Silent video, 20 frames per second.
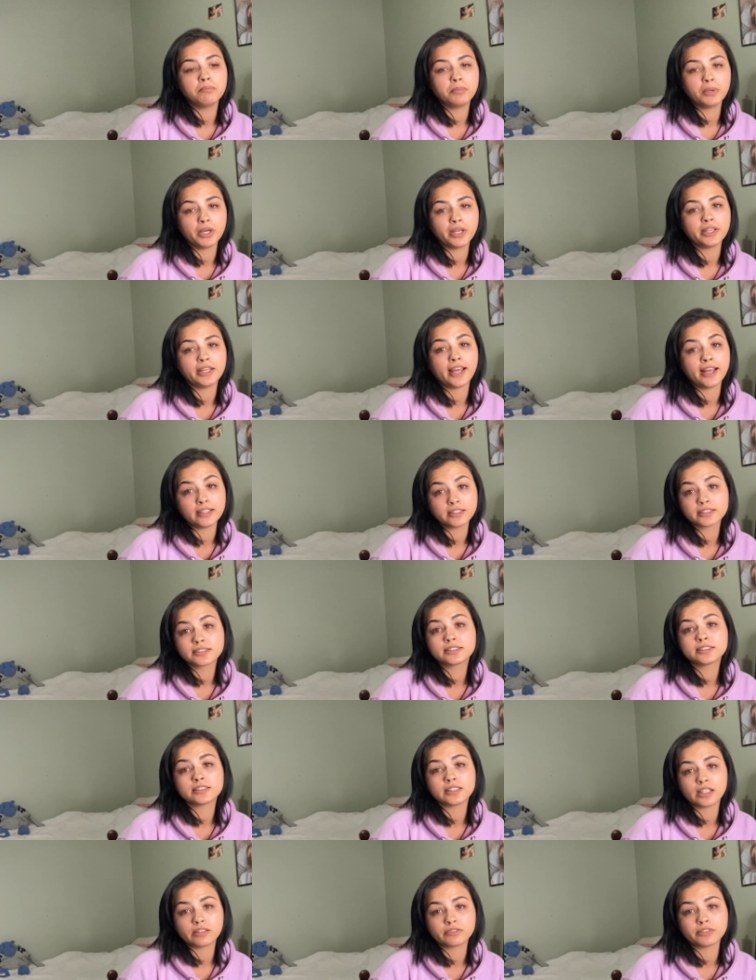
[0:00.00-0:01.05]
But
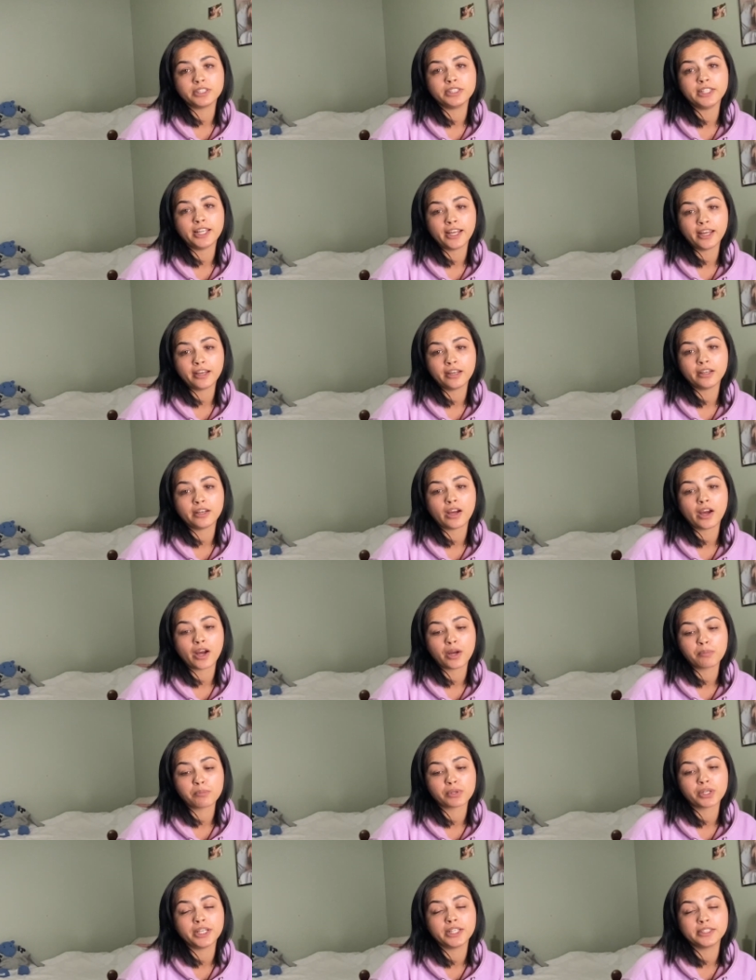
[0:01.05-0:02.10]
yes, every day I
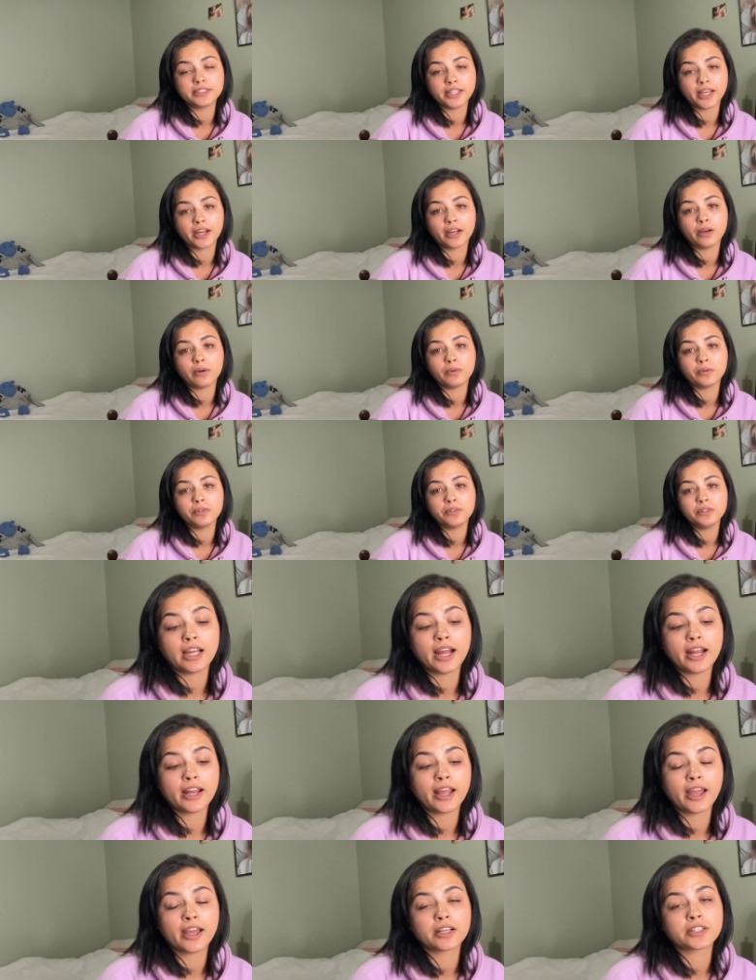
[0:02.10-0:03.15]
break down.
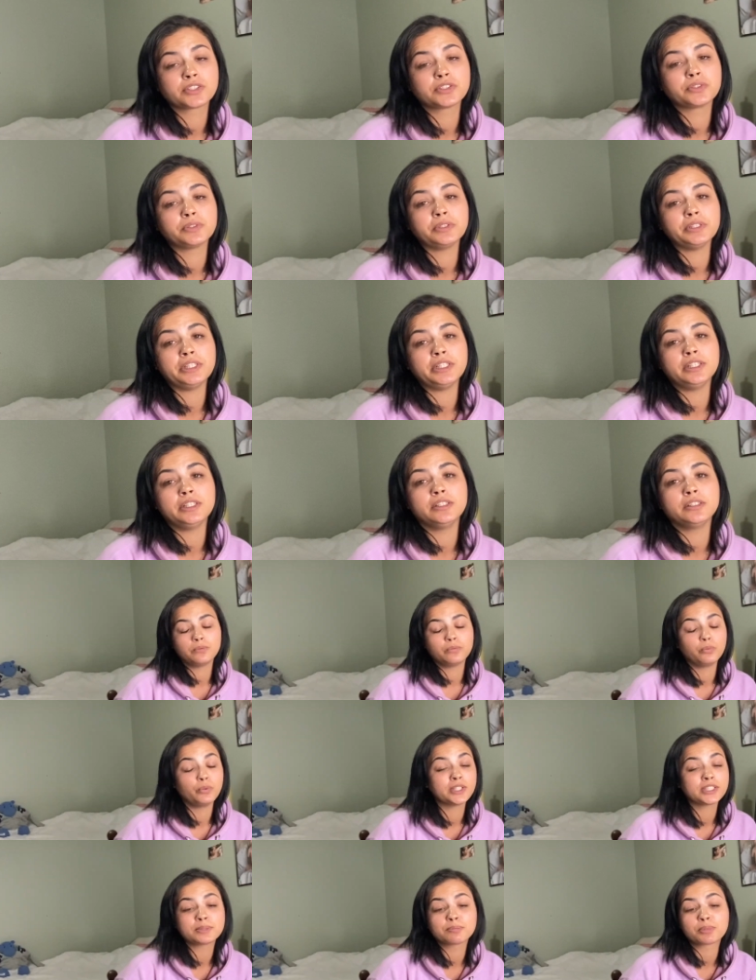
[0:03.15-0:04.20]
I actually
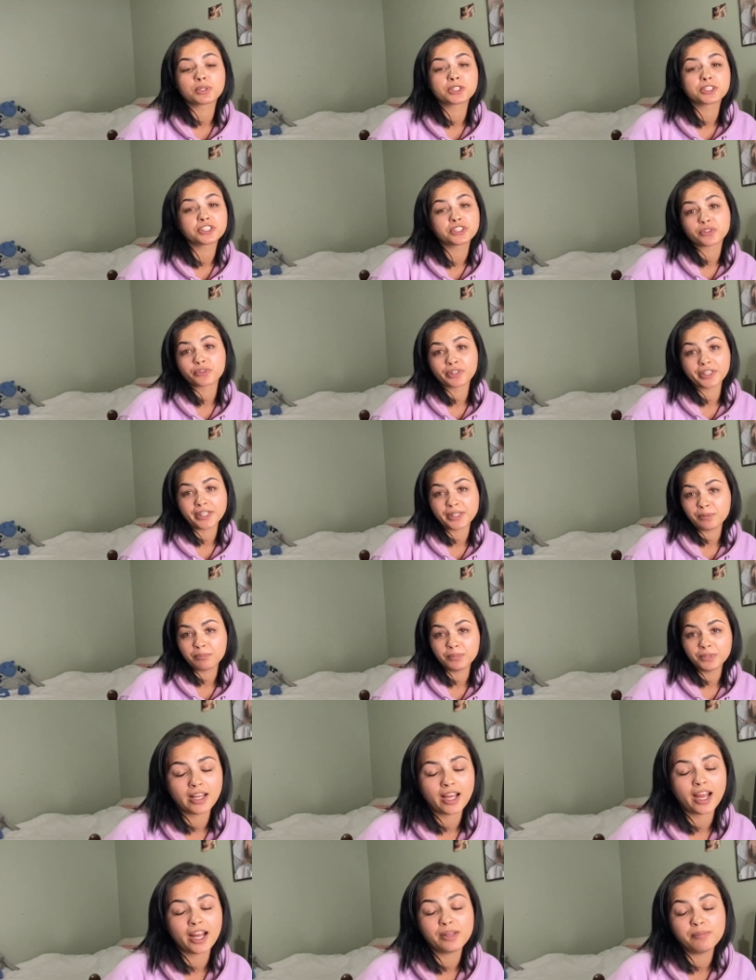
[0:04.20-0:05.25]
whisper,
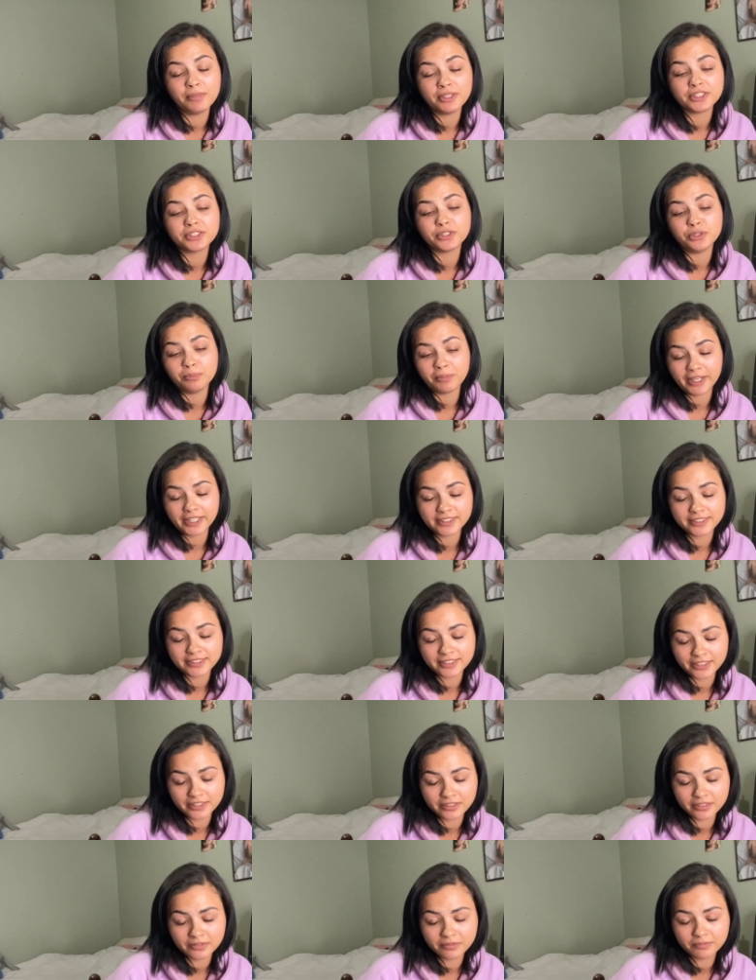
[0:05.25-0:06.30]
scream, I miss you,
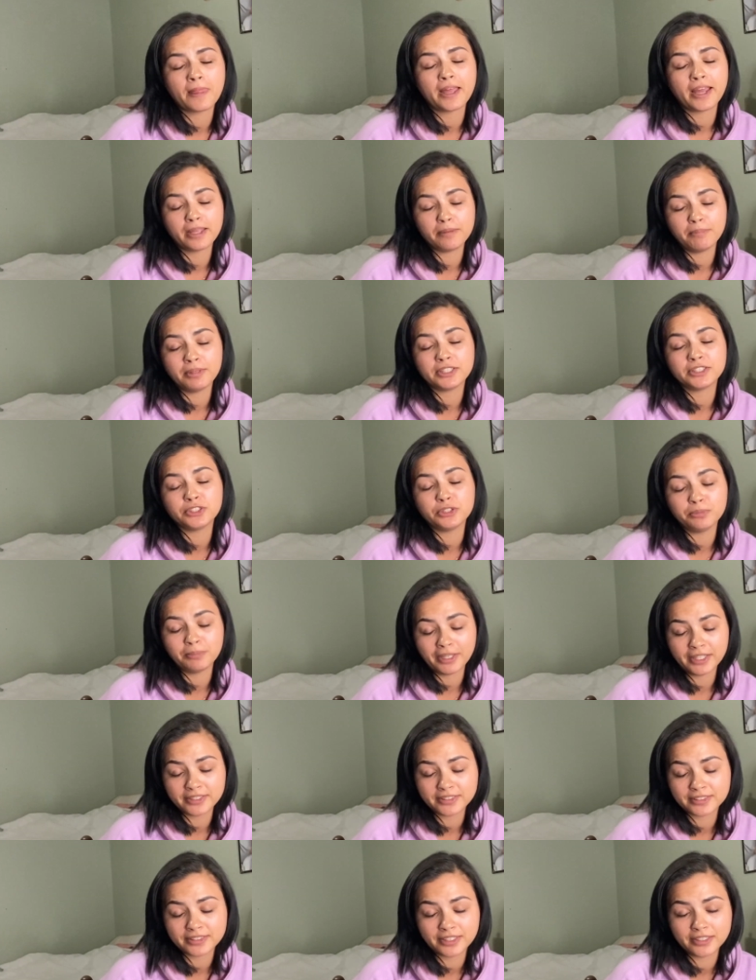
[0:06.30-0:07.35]
Mason. I miss you,
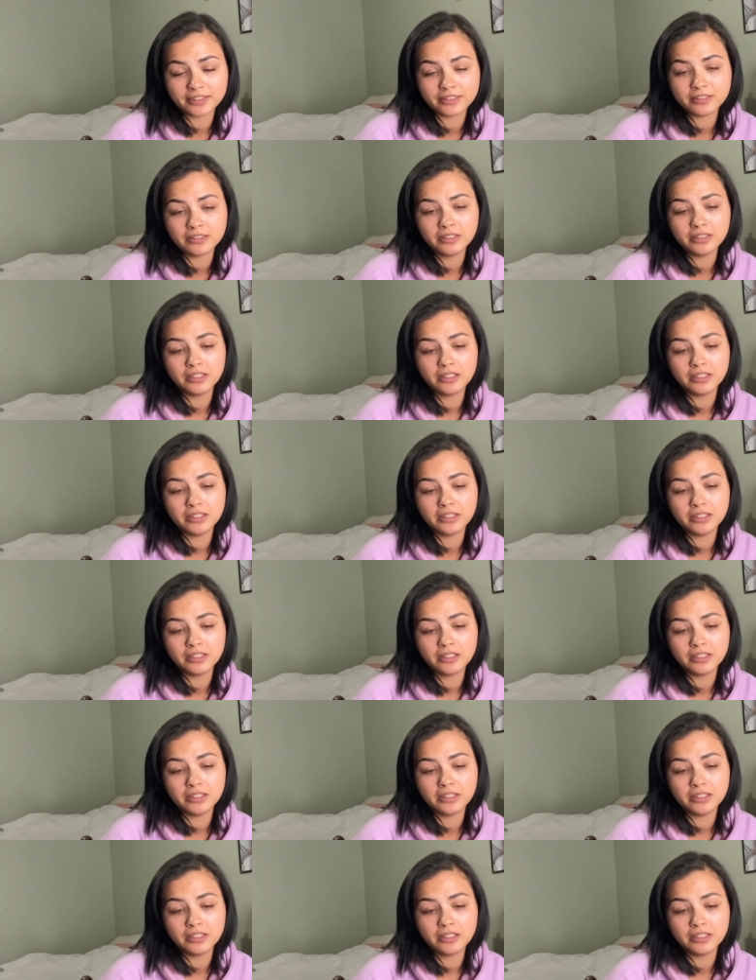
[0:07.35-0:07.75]
Mason.